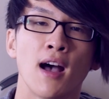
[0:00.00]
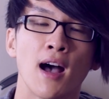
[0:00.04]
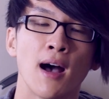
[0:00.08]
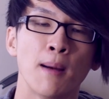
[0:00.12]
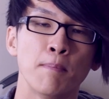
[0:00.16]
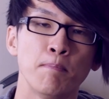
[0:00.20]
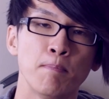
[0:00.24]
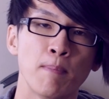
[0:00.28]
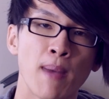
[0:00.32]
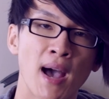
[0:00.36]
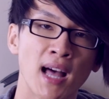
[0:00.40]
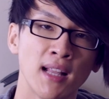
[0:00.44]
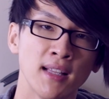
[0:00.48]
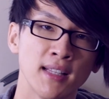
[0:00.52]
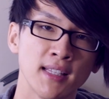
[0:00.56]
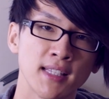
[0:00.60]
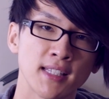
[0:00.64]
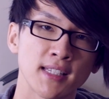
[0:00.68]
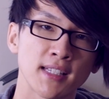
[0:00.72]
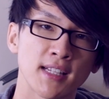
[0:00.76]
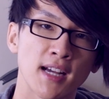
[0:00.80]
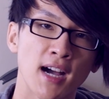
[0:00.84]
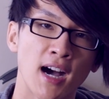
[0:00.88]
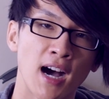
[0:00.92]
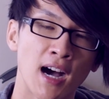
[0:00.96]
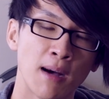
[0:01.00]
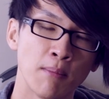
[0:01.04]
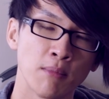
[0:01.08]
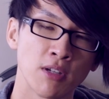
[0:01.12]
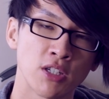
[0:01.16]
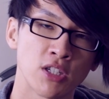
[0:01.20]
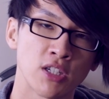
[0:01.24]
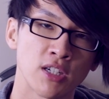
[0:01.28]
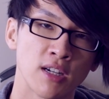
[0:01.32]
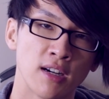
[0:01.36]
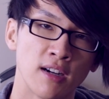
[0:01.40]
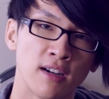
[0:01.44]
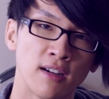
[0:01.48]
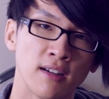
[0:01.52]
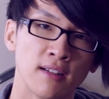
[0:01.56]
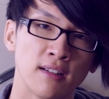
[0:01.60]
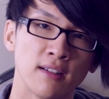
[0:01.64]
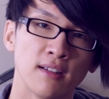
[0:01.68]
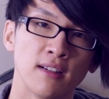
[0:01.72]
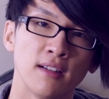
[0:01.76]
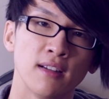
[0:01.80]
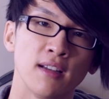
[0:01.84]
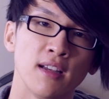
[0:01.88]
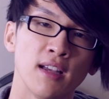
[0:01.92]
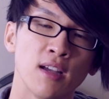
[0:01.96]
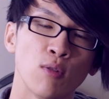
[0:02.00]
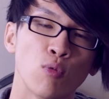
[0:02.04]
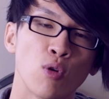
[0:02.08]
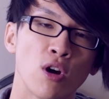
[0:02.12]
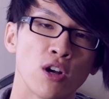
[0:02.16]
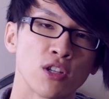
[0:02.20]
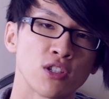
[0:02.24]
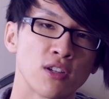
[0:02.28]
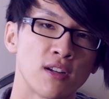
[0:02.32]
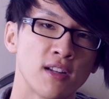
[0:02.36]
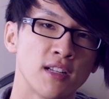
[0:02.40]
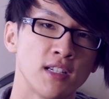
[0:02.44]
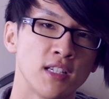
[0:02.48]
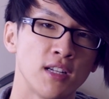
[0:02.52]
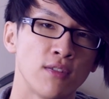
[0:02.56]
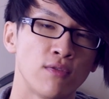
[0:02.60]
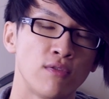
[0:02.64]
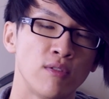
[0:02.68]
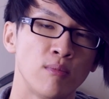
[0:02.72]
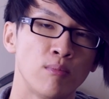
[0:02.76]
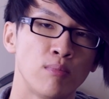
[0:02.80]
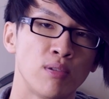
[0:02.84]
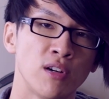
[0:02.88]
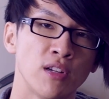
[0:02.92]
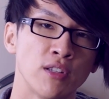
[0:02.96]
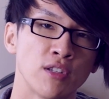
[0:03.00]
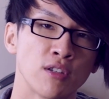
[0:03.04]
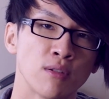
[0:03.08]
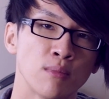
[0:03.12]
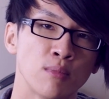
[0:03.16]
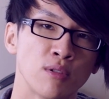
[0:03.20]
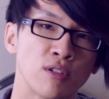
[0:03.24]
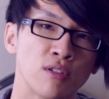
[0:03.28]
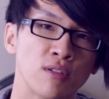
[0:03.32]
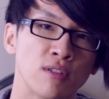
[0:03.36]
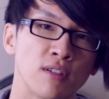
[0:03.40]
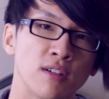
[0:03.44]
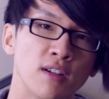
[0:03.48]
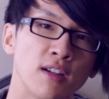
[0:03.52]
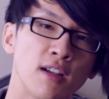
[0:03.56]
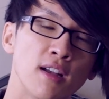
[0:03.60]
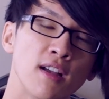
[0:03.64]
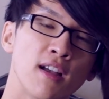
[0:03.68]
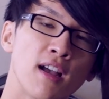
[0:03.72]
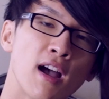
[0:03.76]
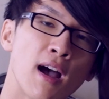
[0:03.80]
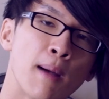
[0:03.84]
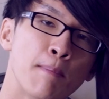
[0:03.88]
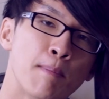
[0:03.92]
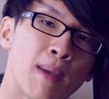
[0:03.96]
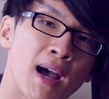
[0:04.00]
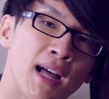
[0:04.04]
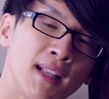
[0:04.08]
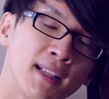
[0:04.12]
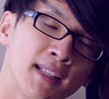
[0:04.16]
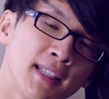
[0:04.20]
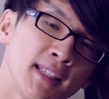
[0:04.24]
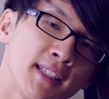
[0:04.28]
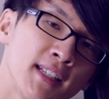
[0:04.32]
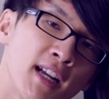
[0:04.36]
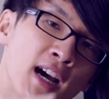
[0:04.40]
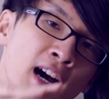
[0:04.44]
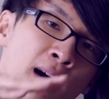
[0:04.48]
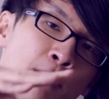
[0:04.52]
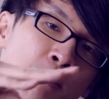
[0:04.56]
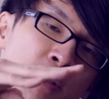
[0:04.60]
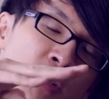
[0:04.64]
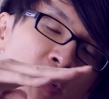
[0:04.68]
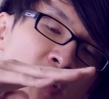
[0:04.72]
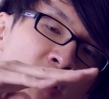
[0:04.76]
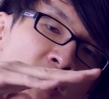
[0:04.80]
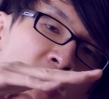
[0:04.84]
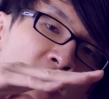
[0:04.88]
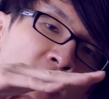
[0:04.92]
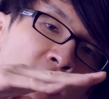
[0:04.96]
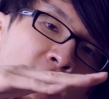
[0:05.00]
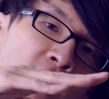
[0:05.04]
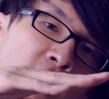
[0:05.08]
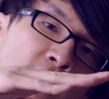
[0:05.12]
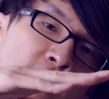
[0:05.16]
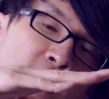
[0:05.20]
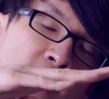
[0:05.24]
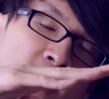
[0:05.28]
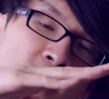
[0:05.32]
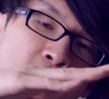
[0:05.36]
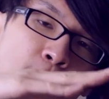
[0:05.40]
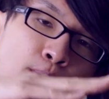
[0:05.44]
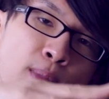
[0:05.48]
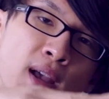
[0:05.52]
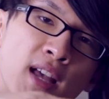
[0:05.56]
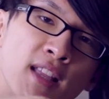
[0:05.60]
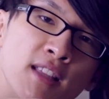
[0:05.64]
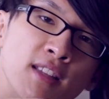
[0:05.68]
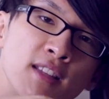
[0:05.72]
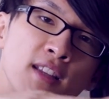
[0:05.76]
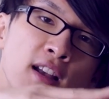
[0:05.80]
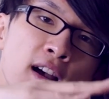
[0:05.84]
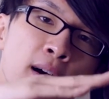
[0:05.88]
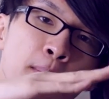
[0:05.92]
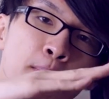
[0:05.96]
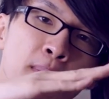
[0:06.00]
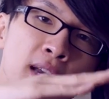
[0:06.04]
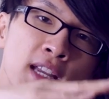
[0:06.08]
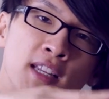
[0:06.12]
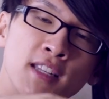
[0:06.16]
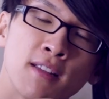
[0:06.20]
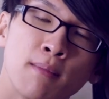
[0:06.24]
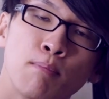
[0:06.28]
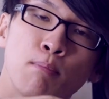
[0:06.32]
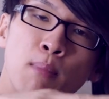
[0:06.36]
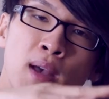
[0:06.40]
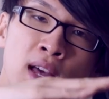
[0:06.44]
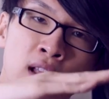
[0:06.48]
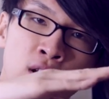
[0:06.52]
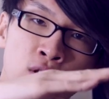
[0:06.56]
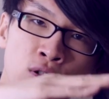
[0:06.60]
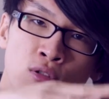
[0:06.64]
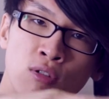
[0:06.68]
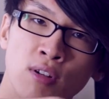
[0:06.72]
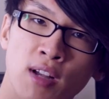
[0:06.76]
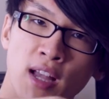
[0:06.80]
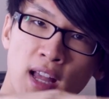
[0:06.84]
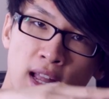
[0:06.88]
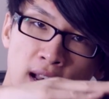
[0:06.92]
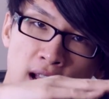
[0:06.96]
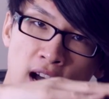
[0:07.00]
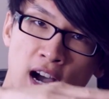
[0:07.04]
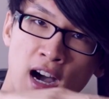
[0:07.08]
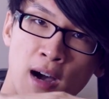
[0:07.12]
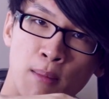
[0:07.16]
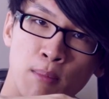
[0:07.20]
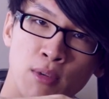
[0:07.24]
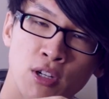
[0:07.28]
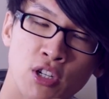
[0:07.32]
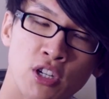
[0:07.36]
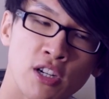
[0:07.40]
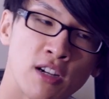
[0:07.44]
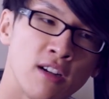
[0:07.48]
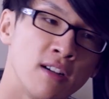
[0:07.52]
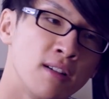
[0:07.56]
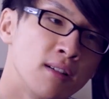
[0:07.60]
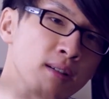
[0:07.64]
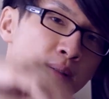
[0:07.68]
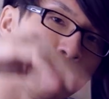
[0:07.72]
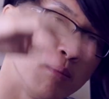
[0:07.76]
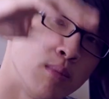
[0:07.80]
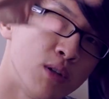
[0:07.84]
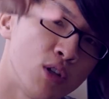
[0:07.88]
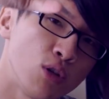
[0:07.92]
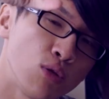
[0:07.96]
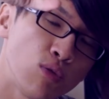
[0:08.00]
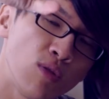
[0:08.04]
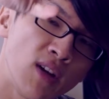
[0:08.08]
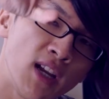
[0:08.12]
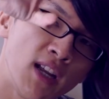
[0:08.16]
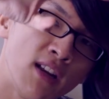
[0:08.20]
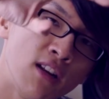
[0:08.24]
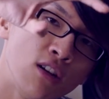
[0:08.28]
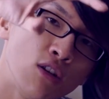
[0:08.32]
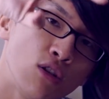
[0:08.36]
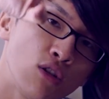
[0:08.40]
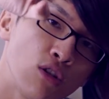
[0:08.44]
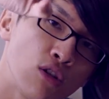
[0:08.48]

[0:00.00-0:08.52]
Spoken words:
A balanced armature works on a different principle. A balanced armature suspends a piece of metal and armature between